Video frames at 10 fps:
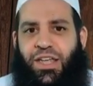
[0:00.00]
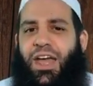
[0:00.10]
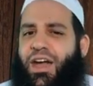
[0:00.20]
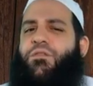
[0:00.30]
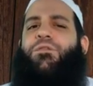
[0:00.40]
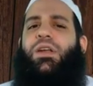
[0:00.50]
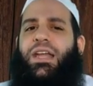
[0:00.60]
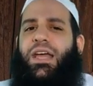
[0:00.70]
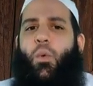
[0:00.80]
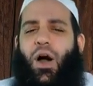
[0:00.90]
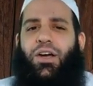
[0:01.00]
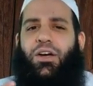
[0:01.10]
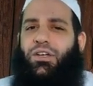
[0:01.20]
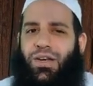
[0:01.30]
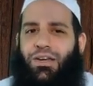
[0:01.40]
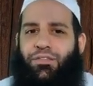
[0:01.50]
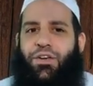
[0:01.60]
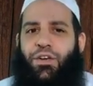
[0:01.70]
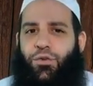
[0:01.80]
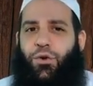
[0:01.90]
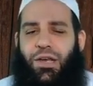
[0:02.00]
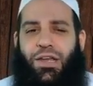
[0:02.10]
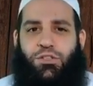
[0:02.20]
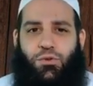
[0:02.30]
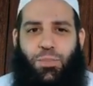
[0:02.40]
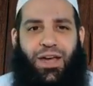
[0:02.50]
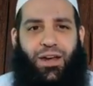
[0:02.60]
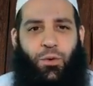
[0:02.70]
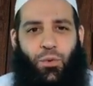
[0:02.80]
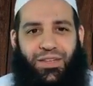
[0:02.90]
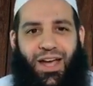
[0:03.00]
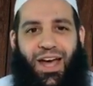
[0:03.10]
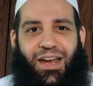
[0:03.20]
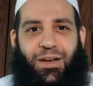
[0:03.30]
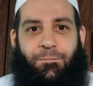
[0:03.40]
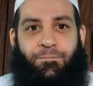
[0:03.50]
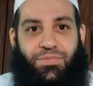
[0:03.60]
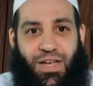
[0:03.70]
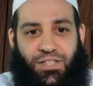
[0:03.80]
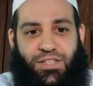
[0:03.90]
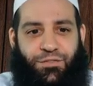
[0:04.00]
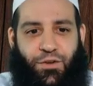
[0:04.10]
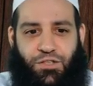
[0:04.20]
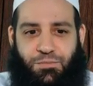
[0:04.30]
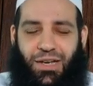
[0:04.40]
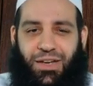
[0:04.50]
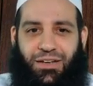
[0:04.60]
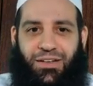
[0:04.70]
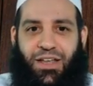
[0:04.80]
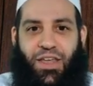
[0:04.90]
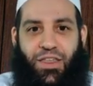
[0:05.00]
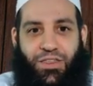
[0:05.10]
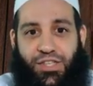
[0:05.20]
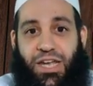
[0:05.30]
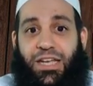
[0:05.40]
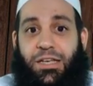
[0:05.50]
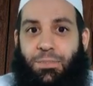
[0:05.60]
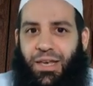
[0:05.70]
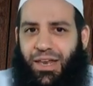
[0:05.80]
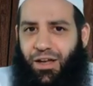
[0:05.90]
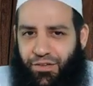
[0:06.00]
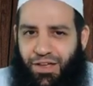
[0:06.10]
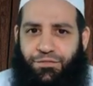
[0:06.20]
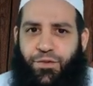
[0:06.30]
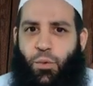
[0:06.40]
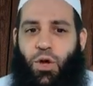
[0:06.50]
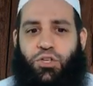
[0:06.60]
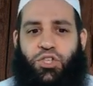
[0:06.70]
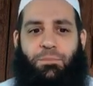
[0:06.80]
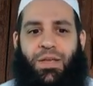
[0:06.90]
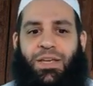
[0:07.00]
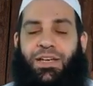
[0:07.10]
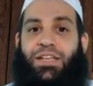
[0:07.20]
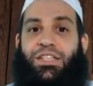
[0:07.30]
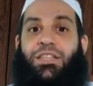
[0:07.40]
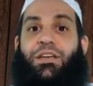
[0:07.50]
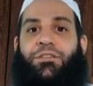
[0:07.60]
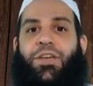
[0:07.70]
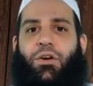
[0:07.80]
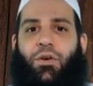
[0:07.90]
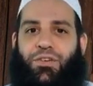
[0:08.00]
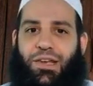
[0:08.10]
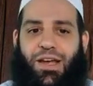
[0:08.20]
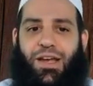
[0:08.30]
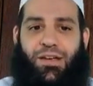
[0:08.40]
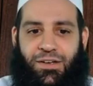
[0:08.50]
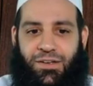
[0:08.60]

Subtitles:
Every day work on your love for Allah subhanahu wa ta'ala. That's the first pillar. The second pillar of every worship is the fear of Allah.